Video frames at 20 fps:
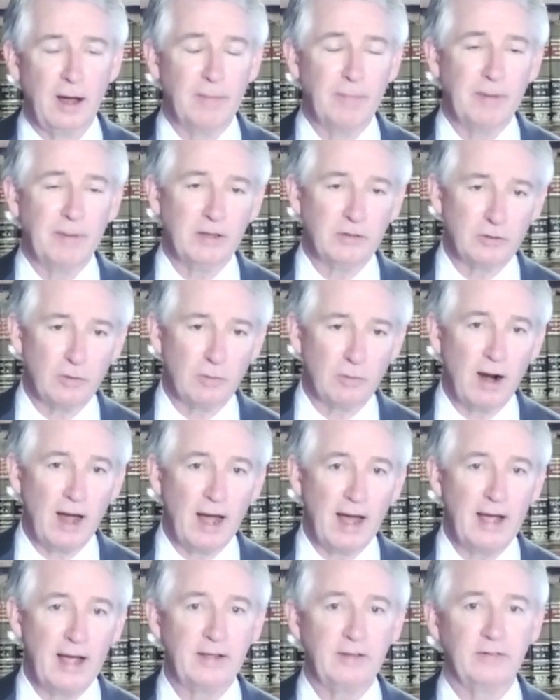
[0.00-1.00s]
is a
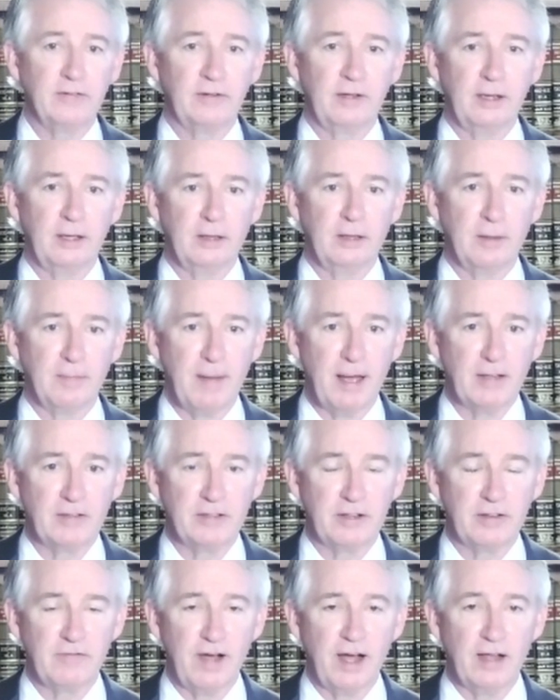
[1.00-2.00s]
rise in
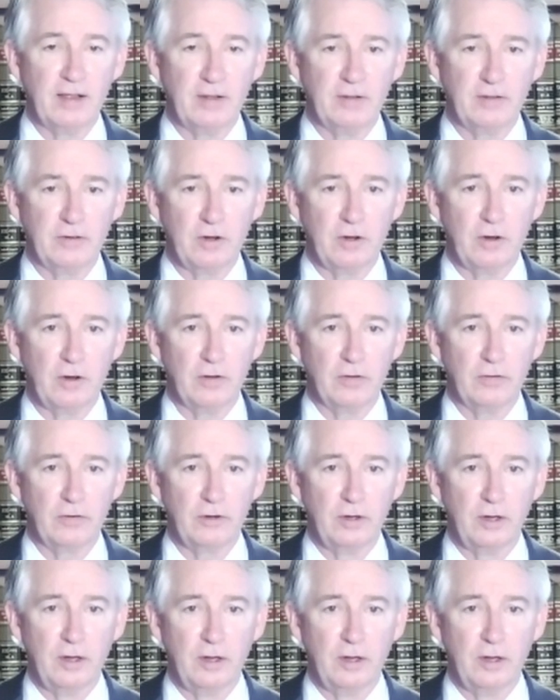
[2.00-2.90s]
domestic violence calls.